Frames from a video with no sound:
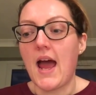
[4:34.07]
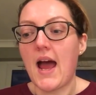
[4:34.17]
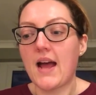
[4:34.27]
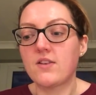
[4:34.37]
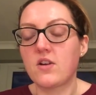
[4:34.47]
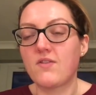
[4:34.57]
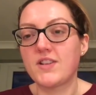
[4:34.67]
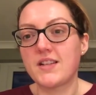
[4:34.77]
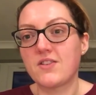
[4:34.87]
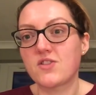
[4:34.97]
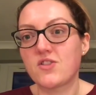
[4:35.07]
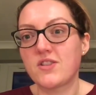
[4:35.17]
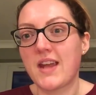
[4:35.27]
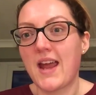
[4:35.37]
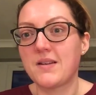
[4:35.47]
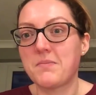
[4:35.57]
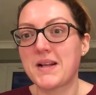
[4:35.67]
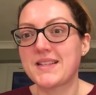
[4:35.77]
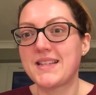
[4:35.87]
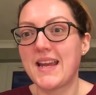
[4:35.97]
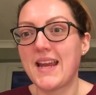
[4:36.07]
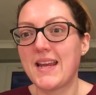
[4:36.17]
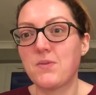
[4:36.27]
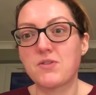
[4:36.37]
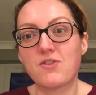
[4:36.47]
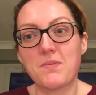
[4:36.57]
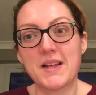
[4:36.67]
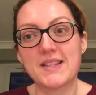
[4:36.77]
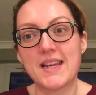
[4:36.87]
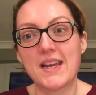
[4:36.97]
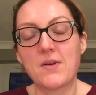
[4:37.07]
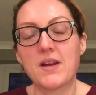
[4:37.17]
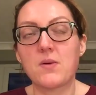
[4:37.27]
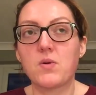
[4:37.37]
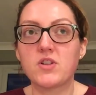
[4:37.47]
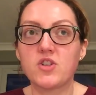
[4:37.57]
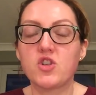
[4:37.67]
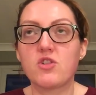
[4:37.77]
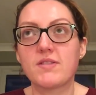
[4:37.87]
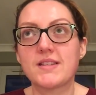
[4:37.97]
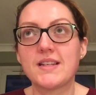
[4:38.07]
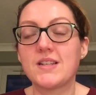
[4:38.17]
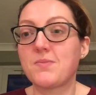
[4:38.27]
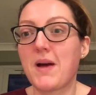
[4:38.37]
and obviously on Sunday my tea was from that takeaway and I wasn't sure on sins,